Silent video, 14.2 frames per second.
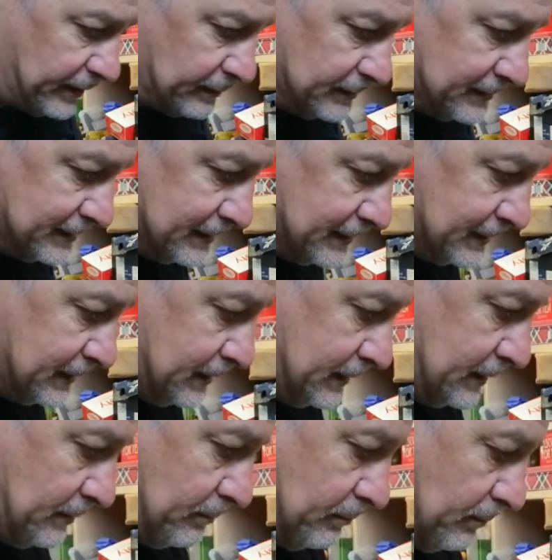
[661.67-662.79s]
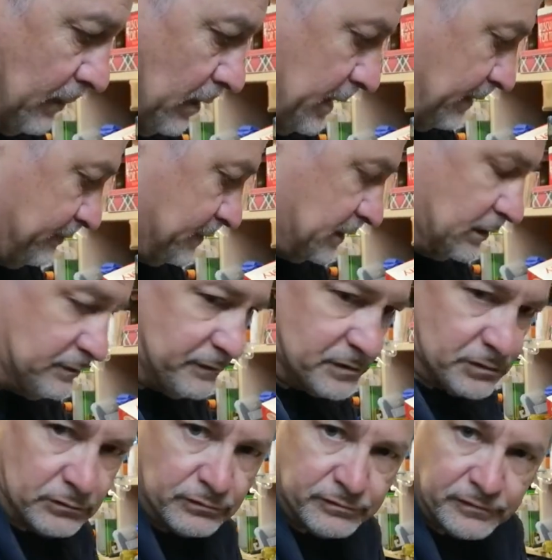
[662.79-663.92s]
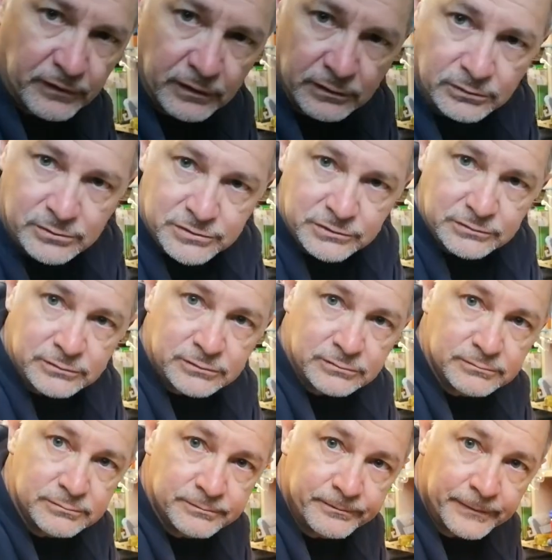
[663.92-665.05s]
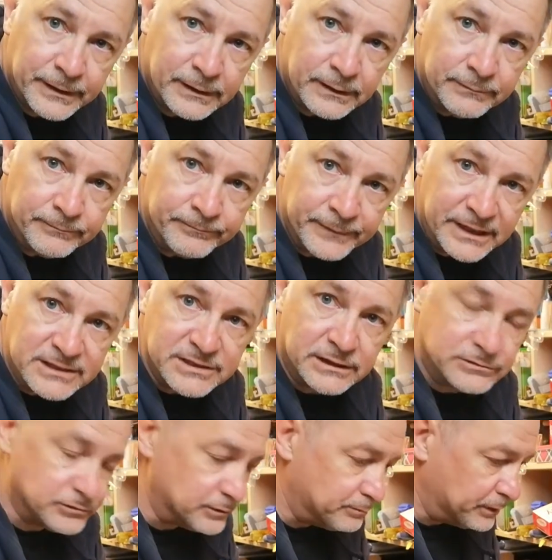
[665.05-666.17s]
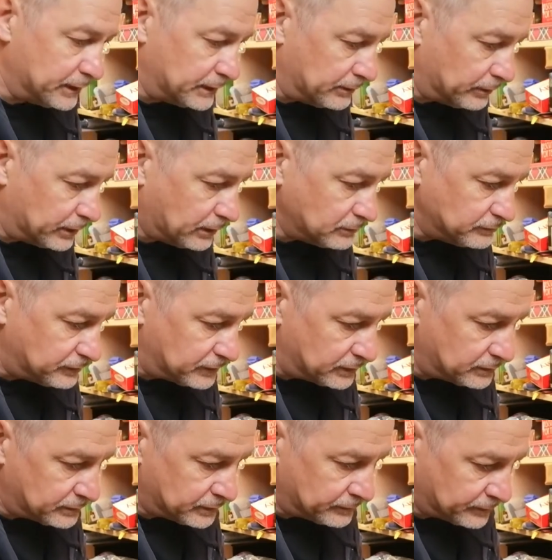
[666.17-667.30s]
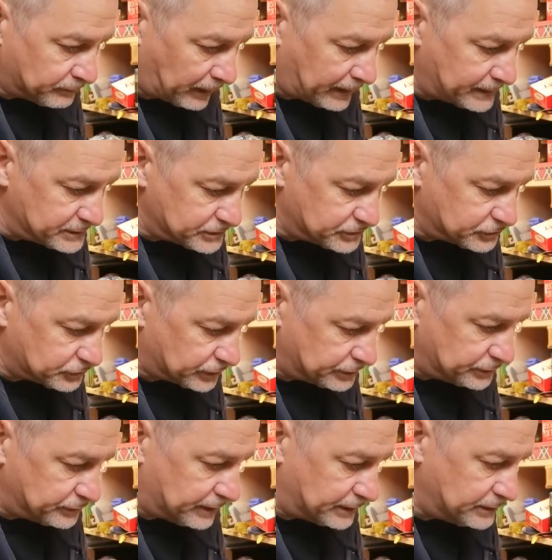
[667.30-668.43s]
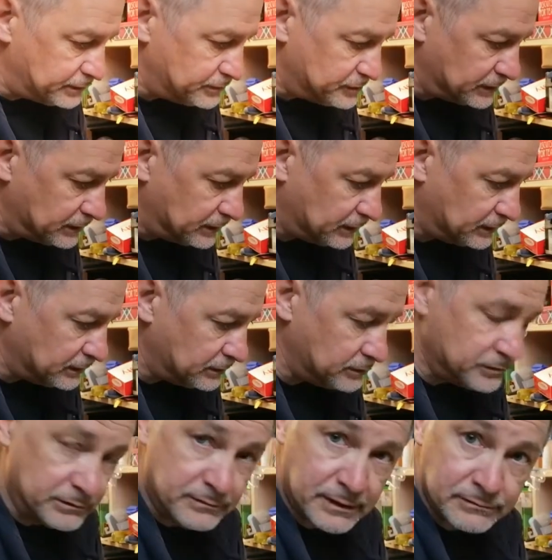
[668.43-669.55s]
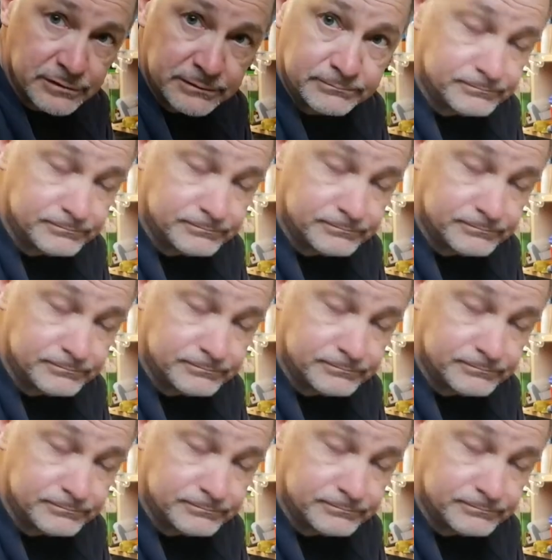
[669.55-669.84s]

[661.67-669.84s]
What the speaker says: out, might have to go for sort of files or etc. But anyway, hopefully the plan is to try and do that using the router.